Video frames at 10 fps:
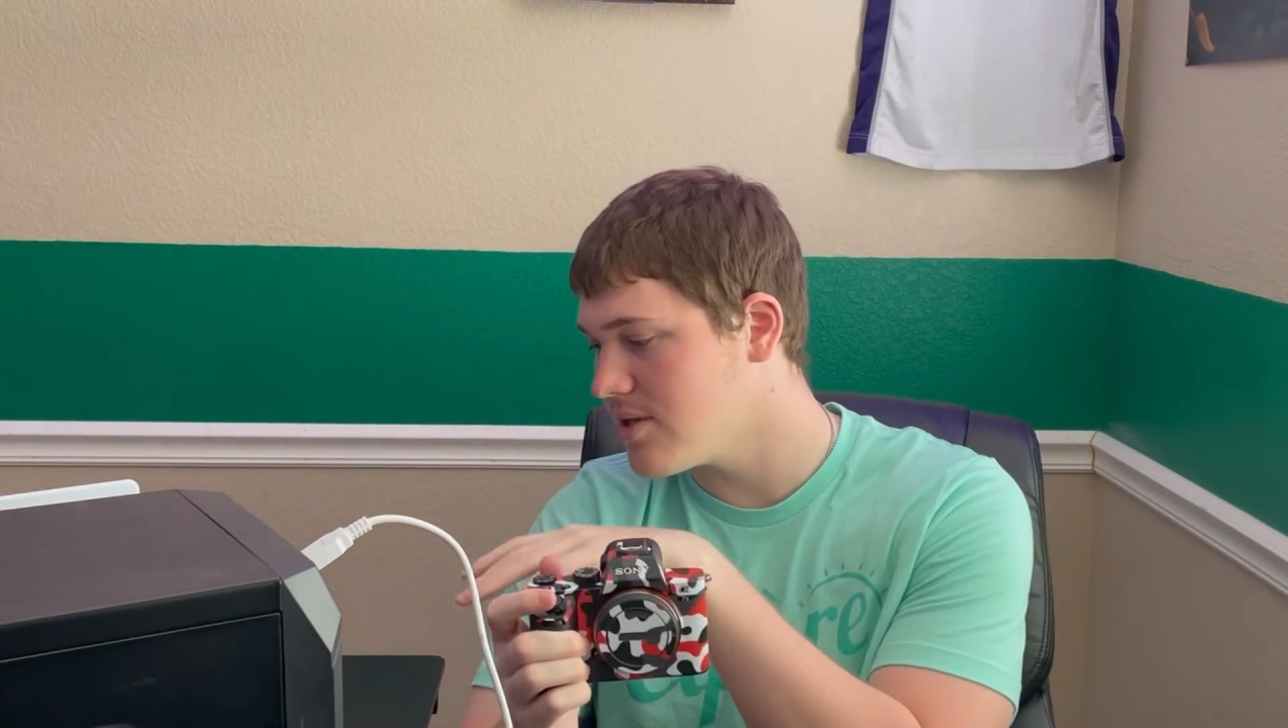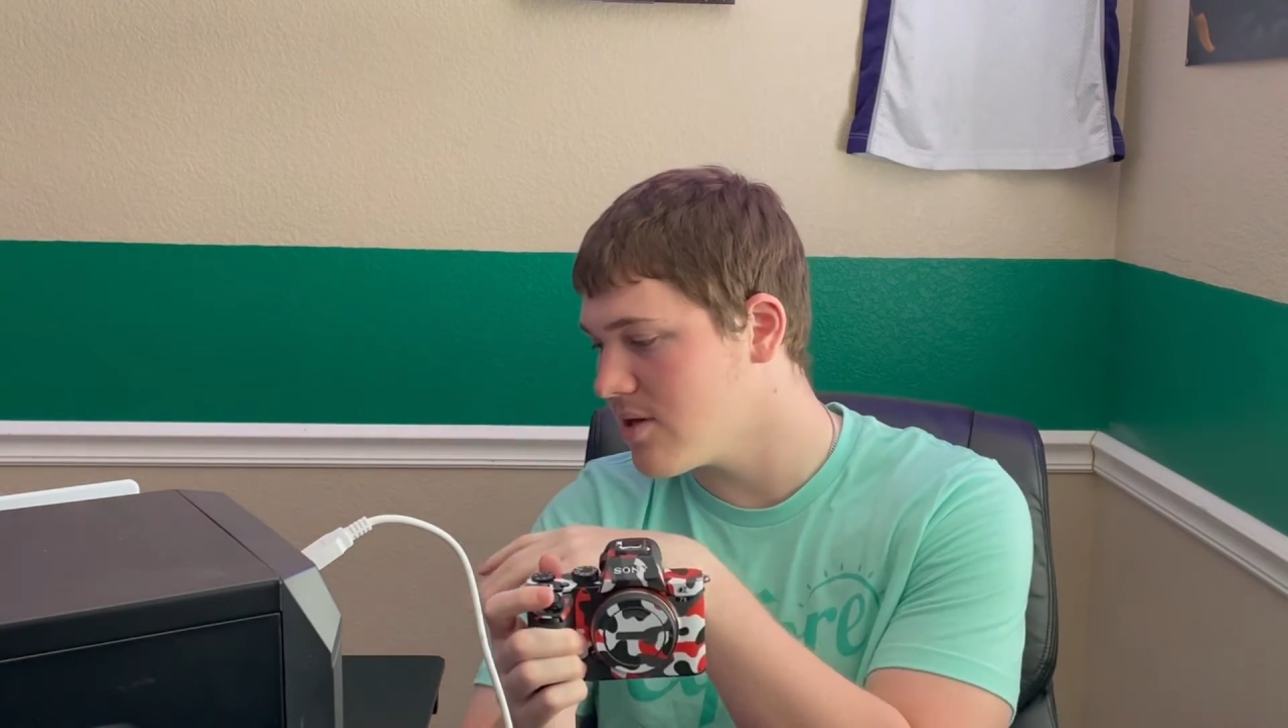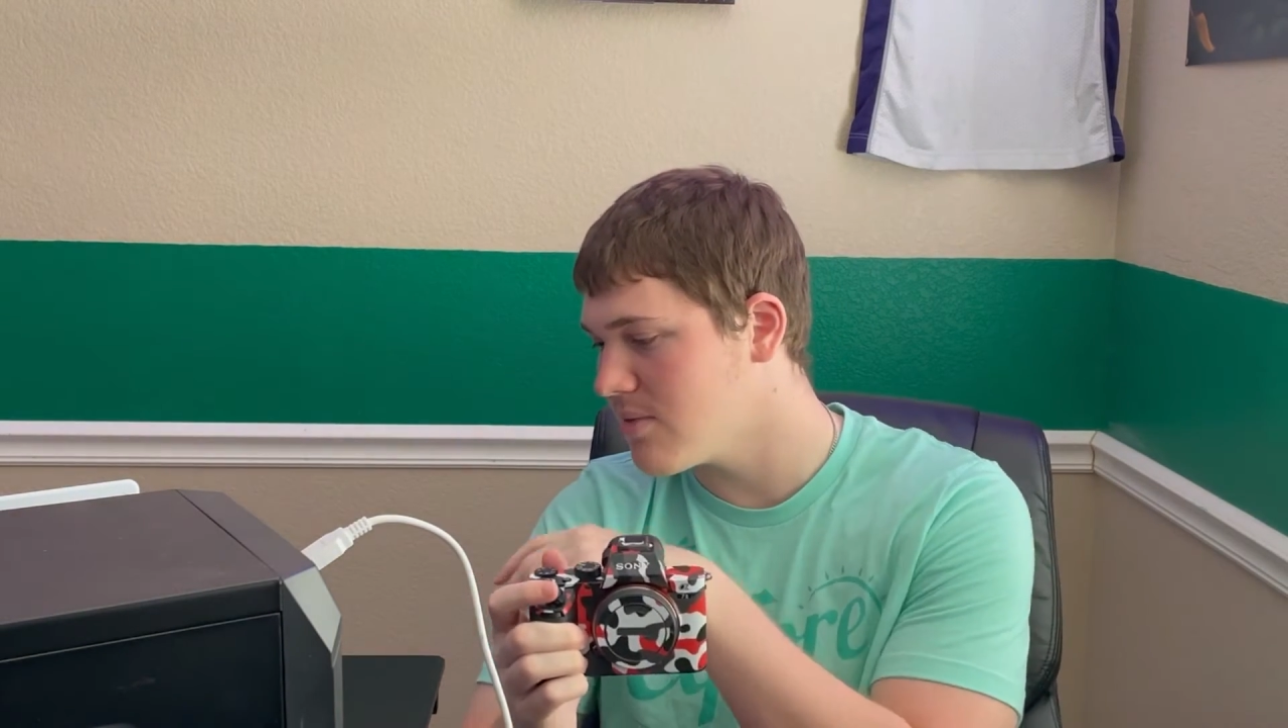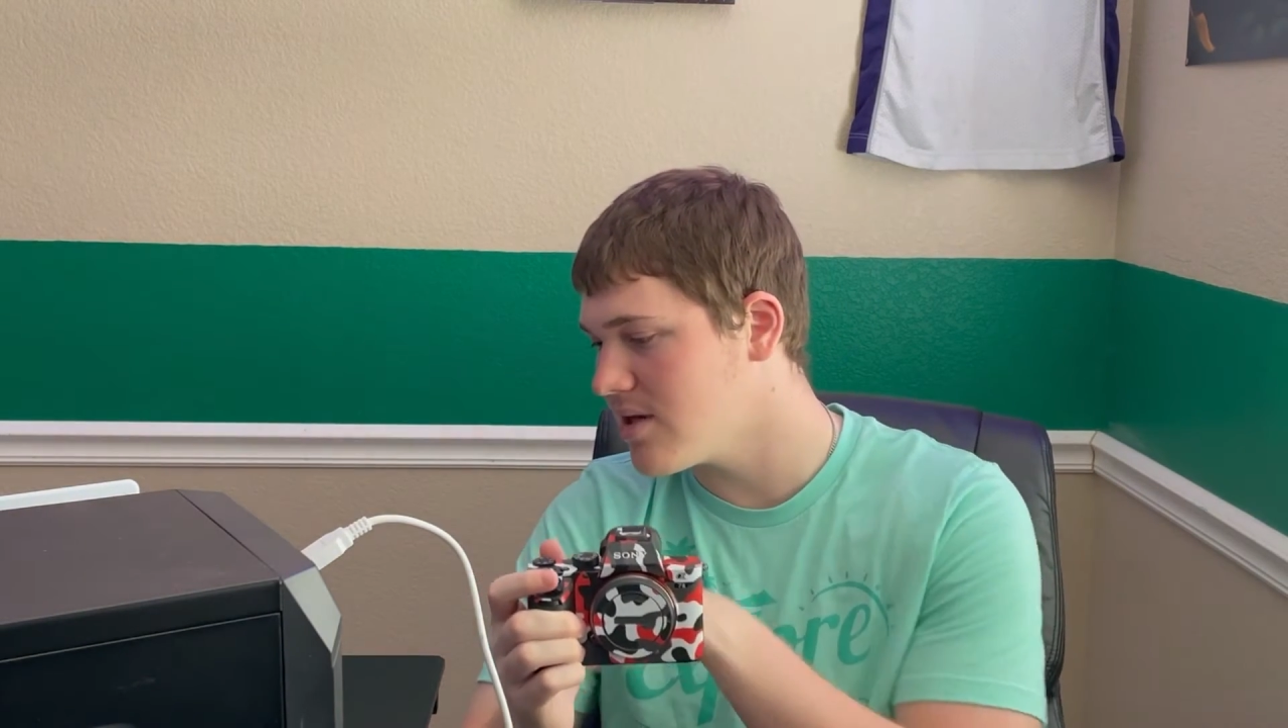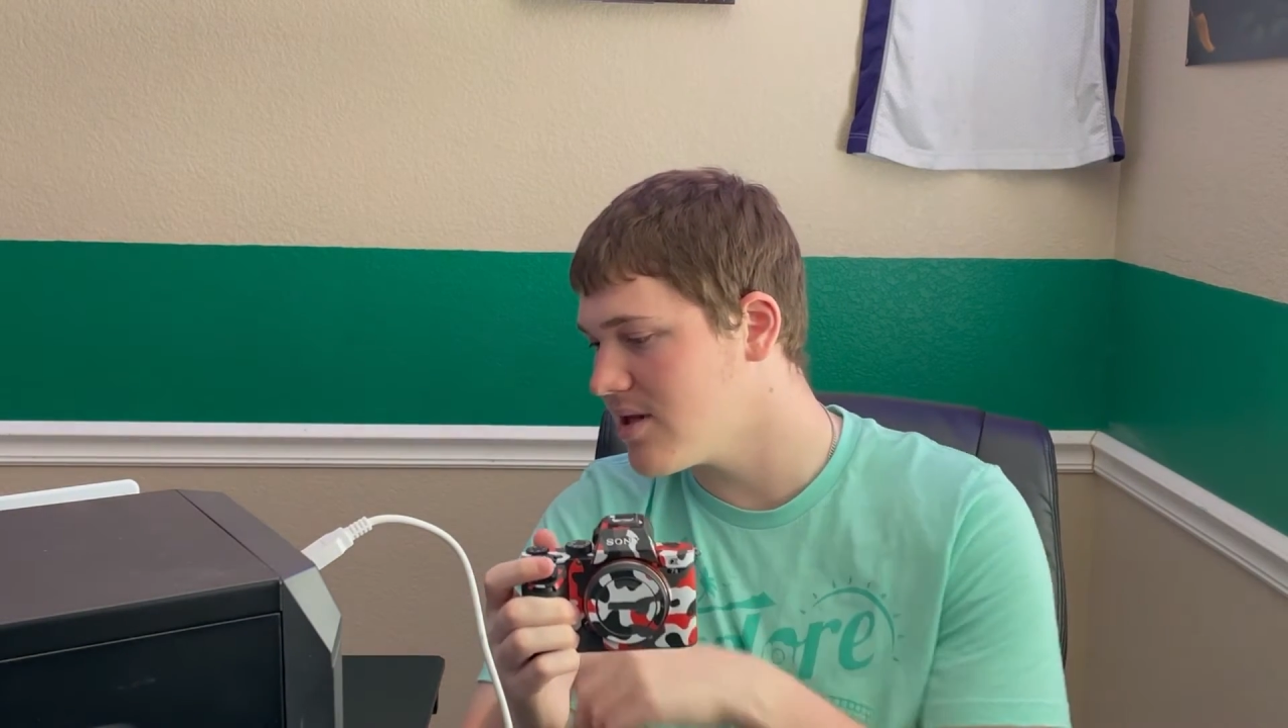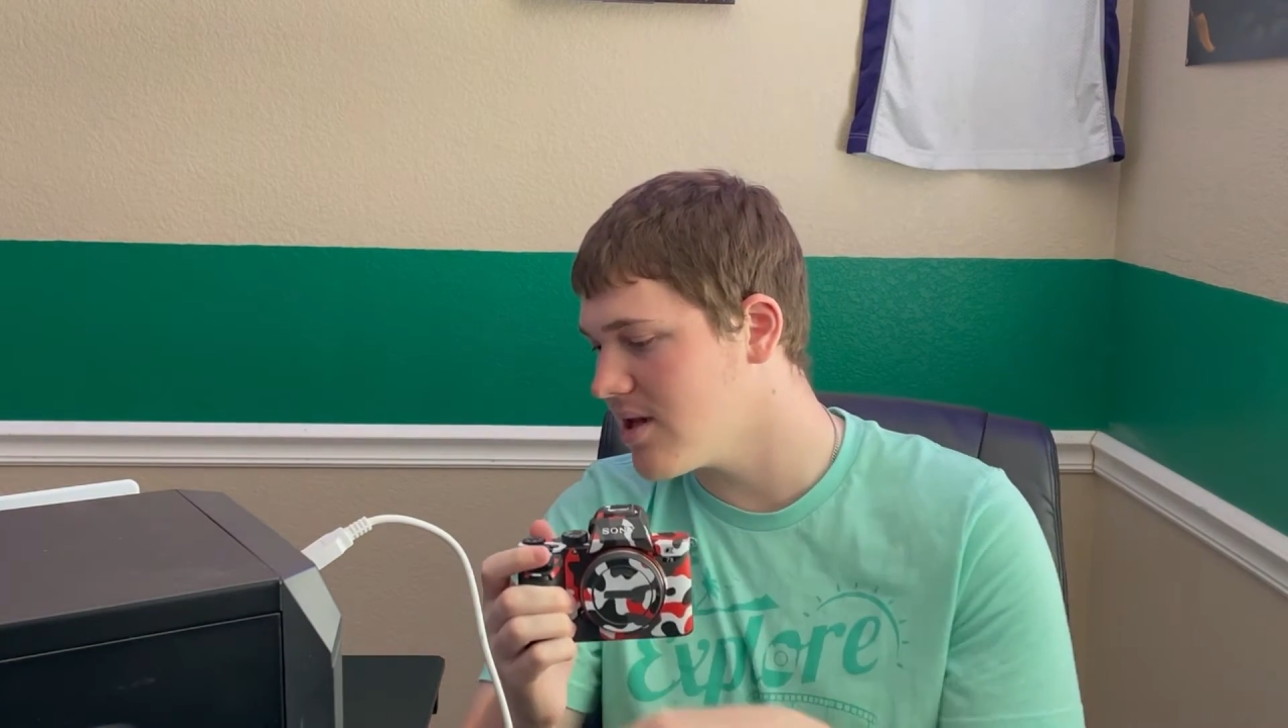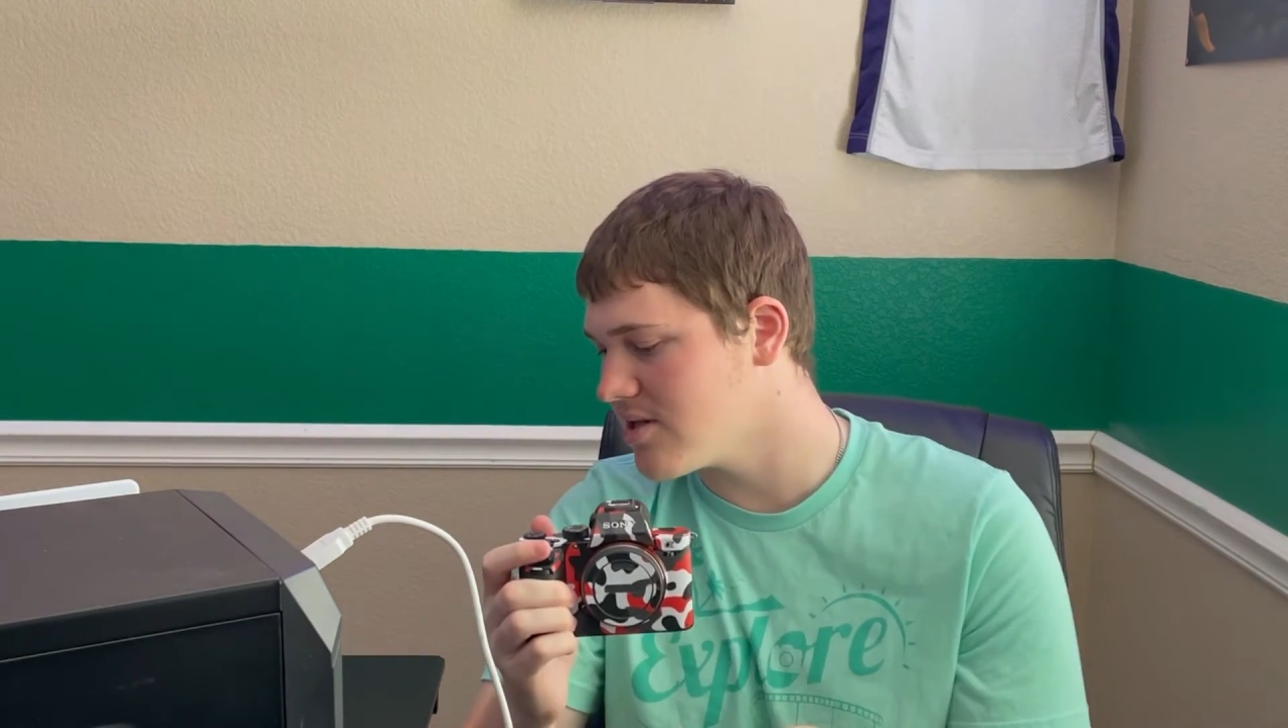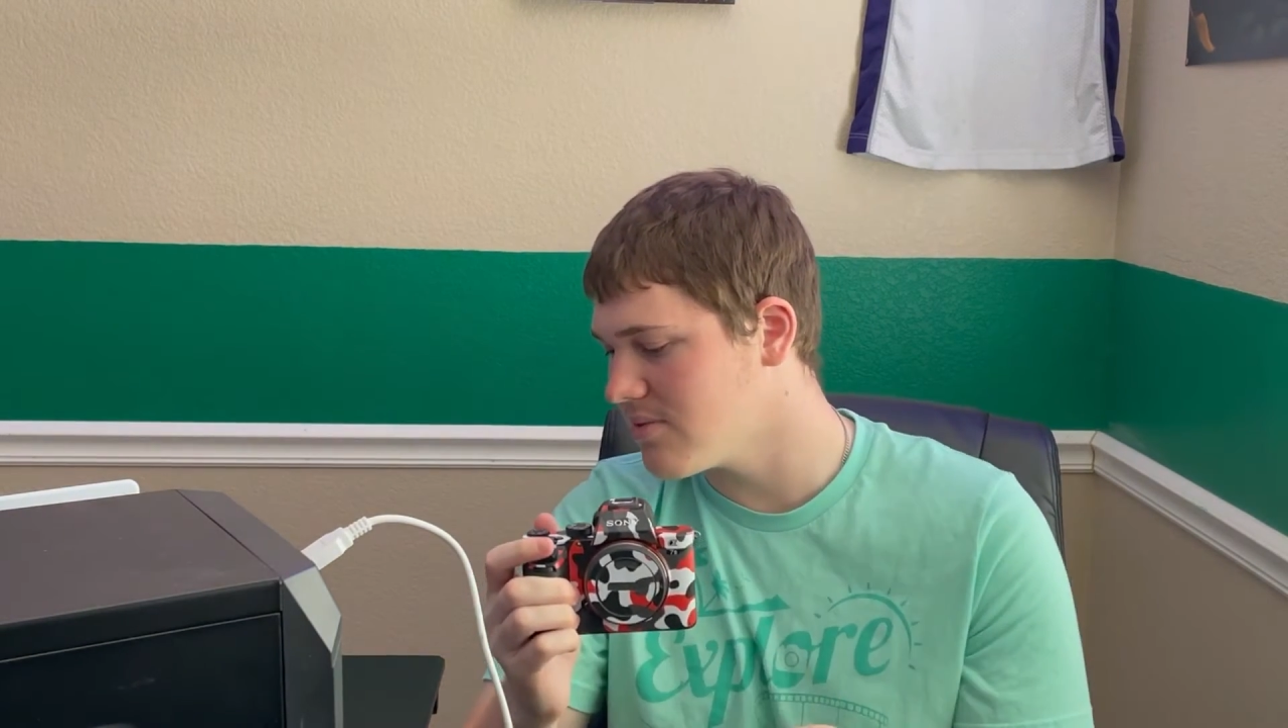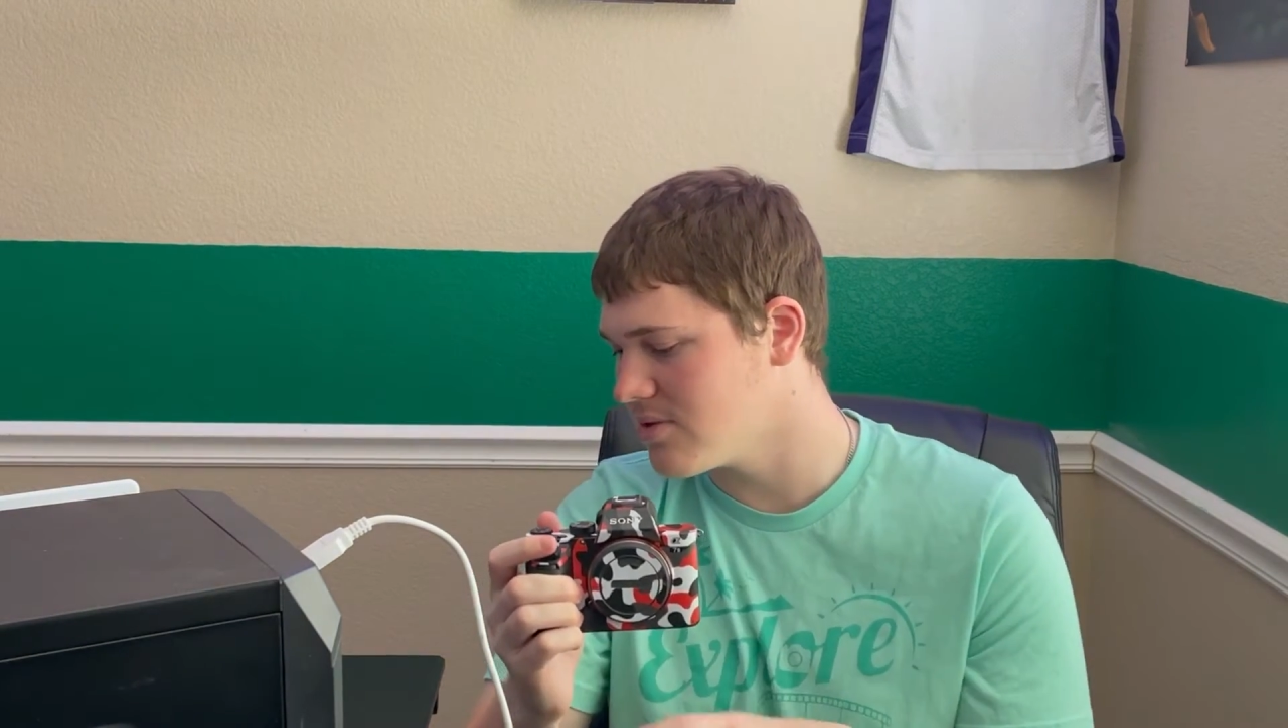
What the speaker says: down my desk,